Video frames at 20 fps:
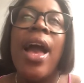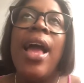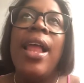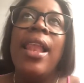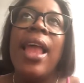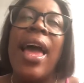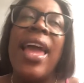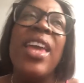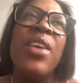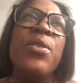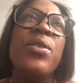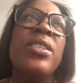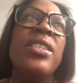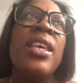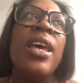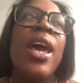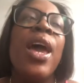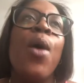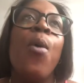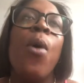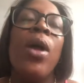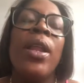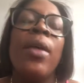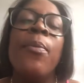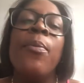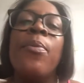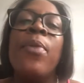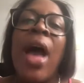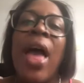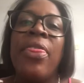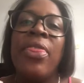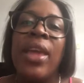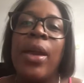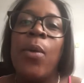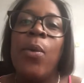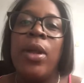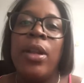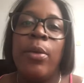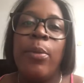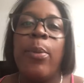Like, it was one
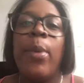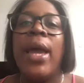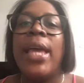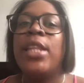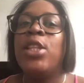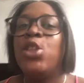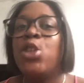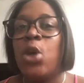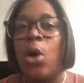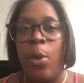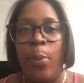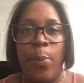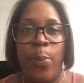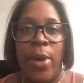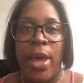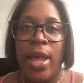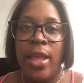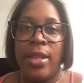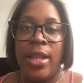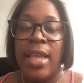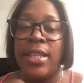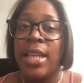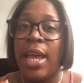of my top birthdays.